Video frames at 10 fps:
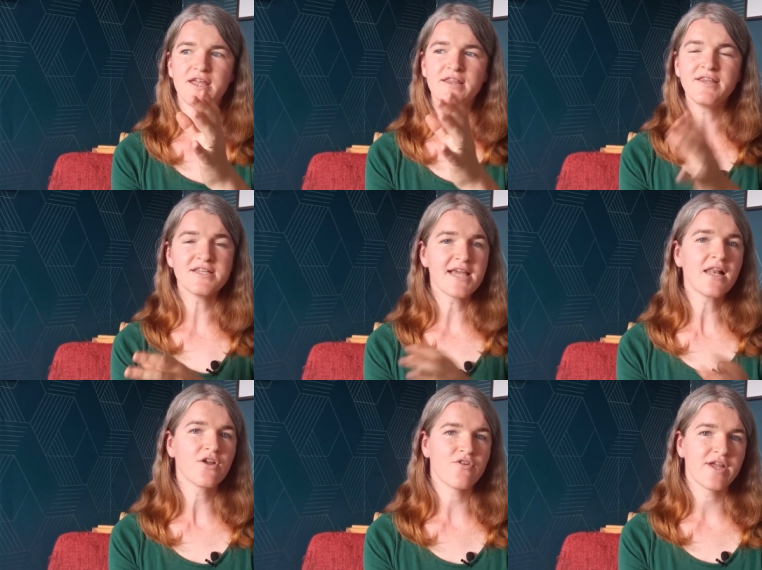in this
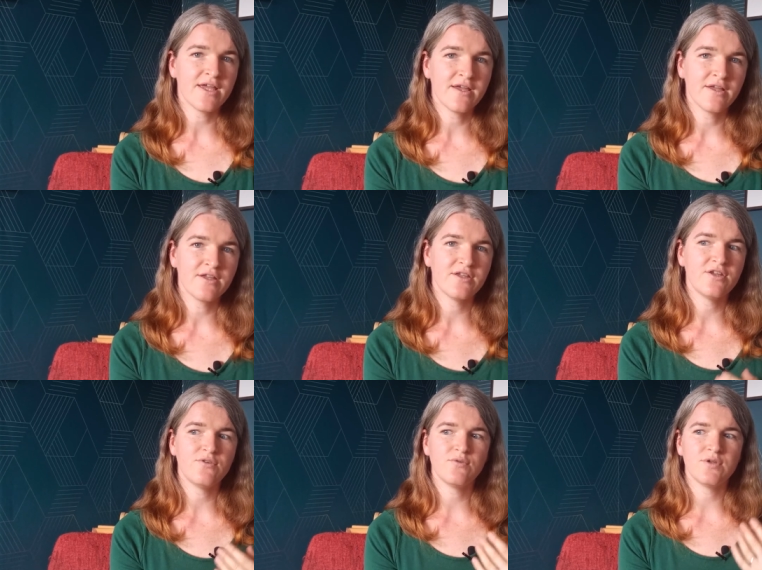allegory,
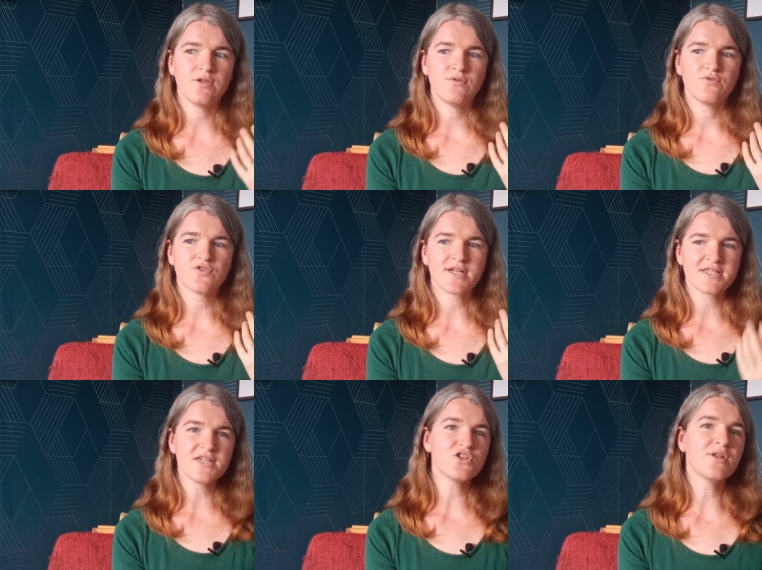you, you
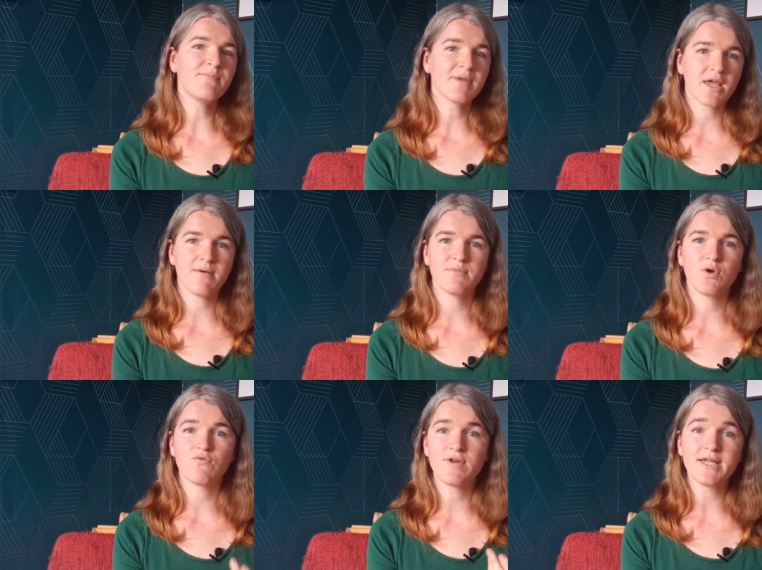transition and become
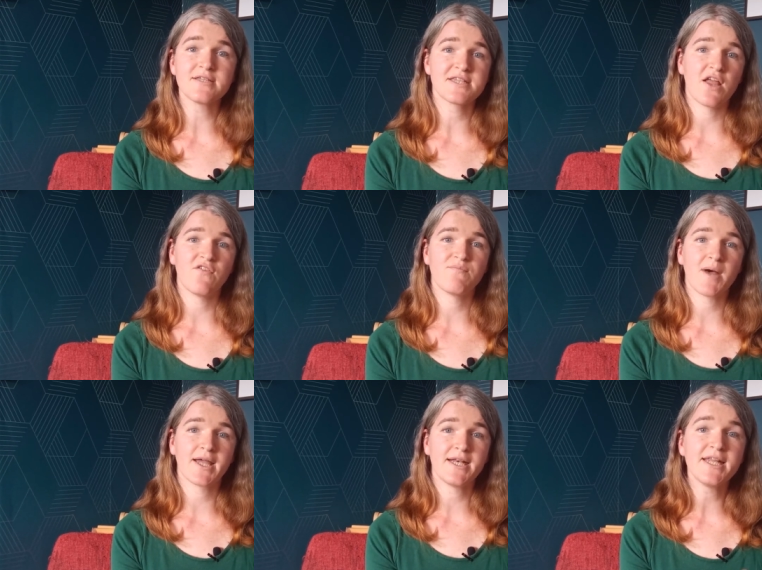your real self
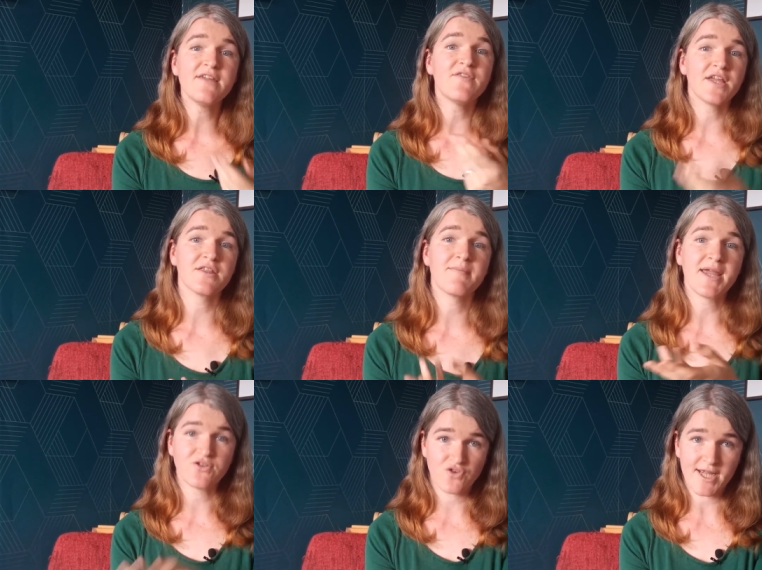by leaving the
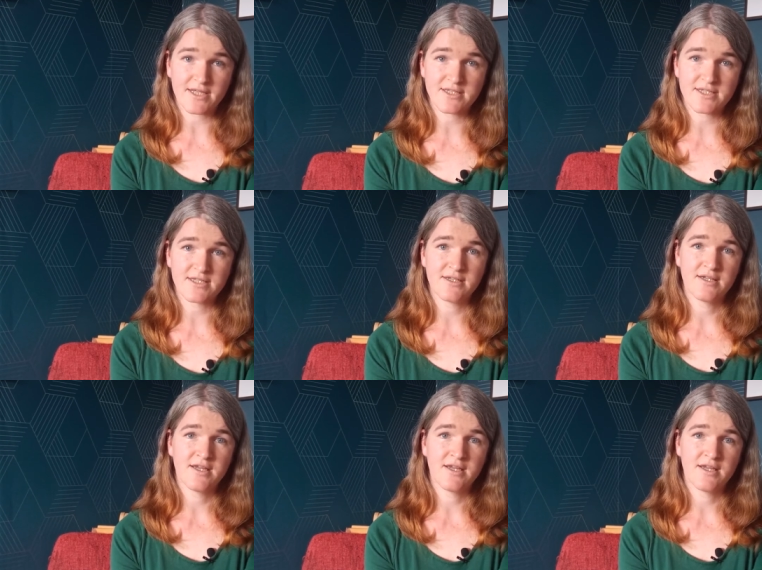matrix